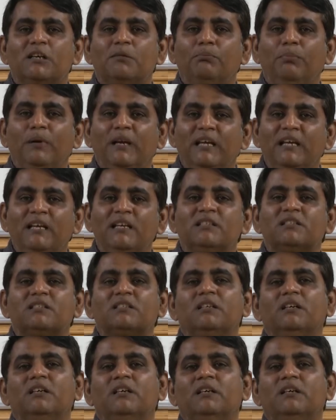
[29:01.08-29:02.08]
please
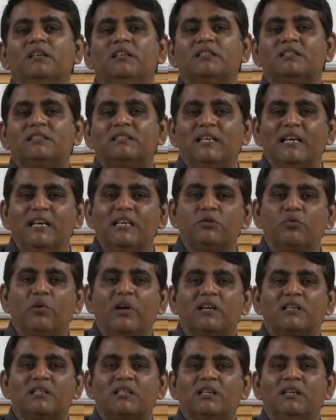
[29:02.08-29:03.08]
see to
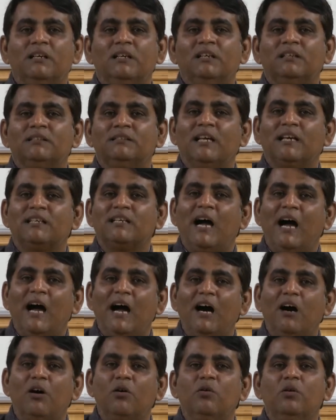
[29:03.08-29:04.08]
it that
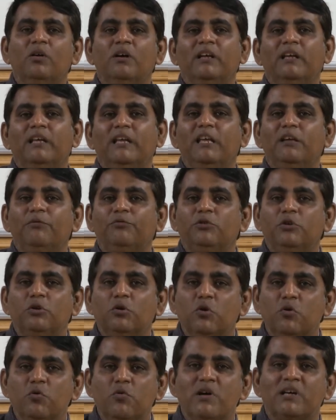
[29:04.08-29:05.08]
how, if you
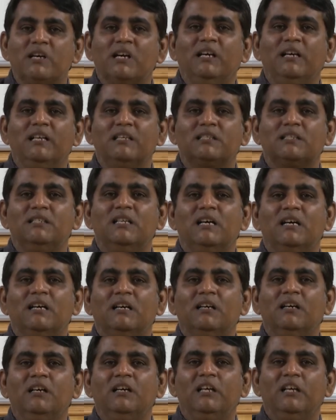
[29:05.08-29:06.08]
were a
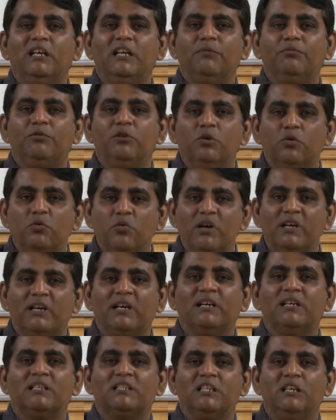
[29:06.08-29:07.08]
listener, if you were a
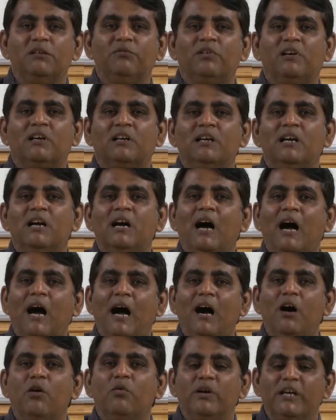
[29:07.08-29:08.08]
receiver,
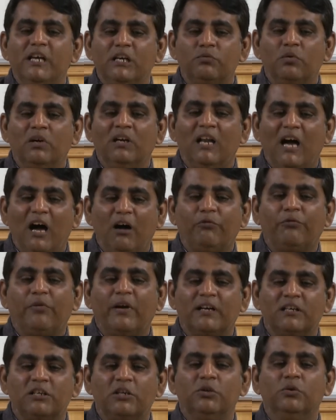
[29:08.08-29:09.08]
how it will
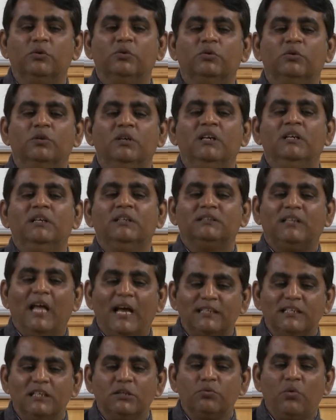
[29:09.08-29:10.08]
affect you. That
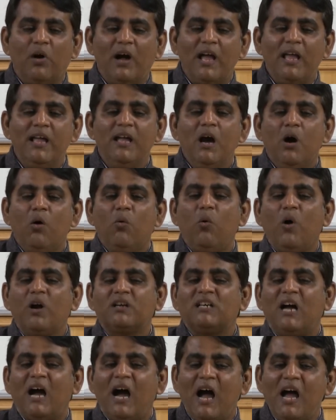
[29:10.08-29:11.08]
is why
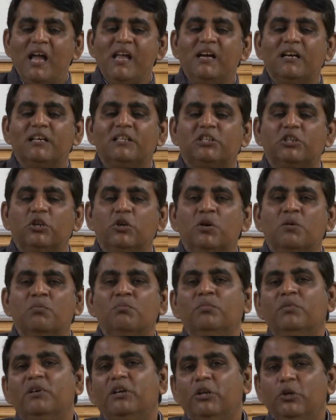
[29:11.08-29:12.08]
what I assume,
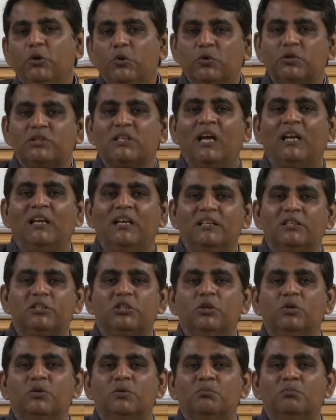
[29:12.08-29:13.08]
you shall
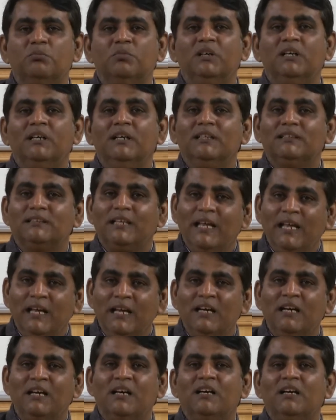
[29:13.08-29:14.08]
assume.
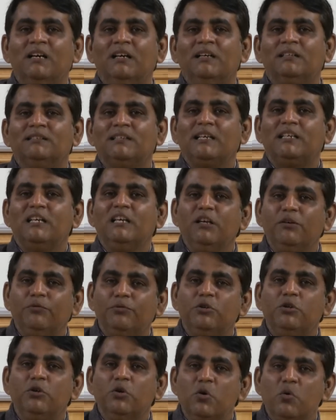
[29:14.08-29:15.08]
Think that if
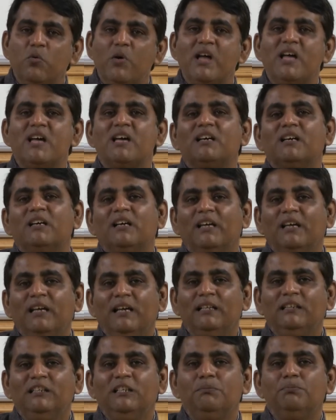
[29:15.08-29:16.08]
you were
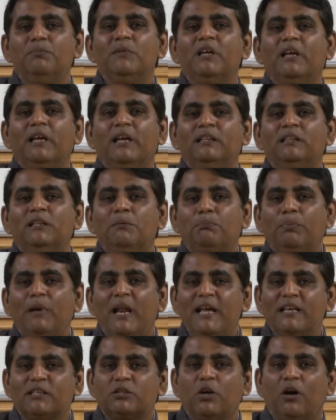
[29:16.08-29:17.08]
in the
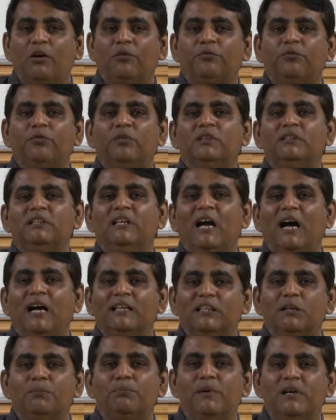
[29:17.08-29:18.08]
place of the
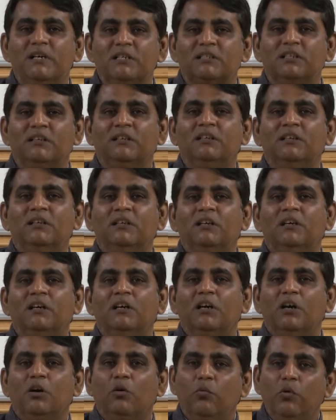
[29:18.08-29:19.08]
other person,
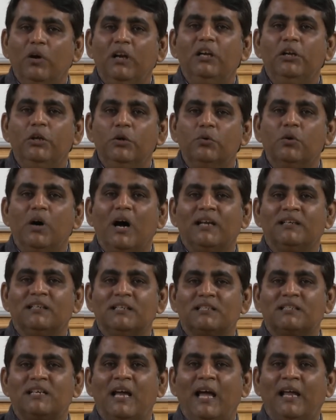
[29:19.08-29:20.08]
will you
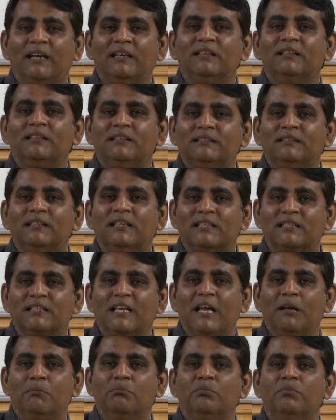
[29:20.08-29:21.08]
understand the
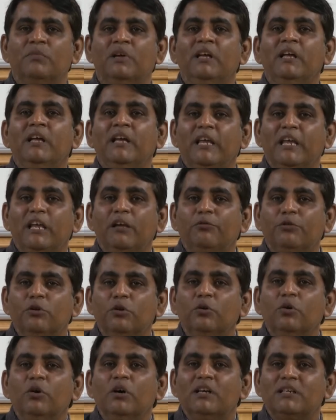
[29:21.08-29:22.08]
same? If
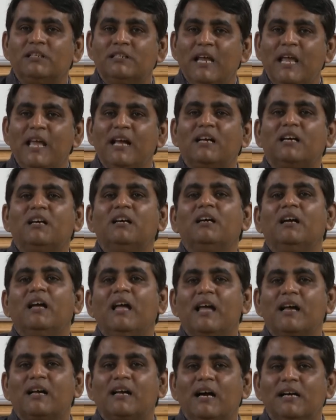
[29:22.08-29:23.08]
you take
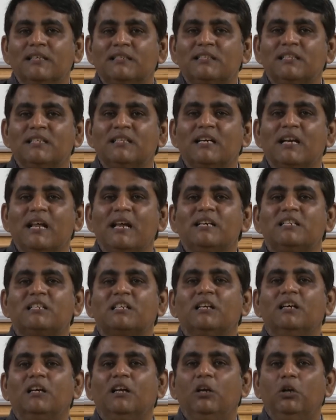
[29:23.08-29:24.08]
a considerate
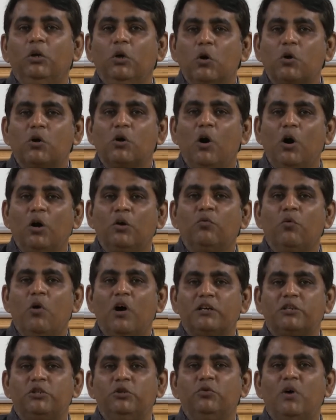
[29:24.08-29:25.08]
look on
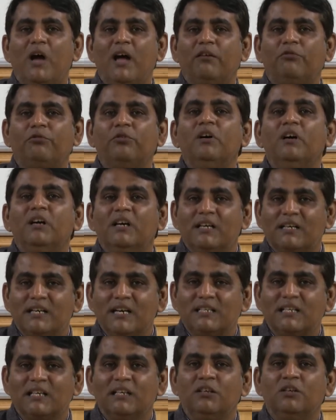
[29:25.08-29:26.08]
what you have
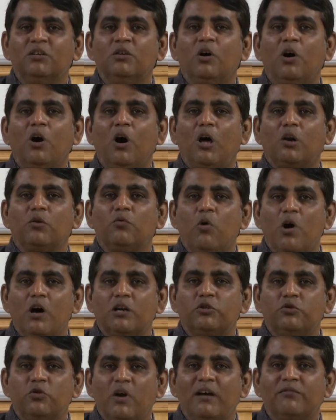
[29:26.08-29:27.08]
written or what
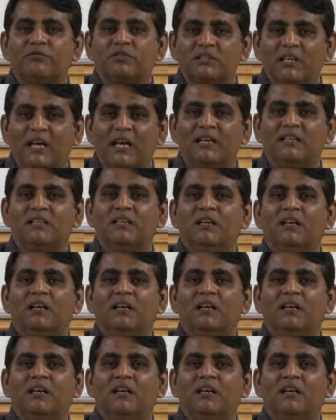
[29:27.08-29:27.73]
you have said,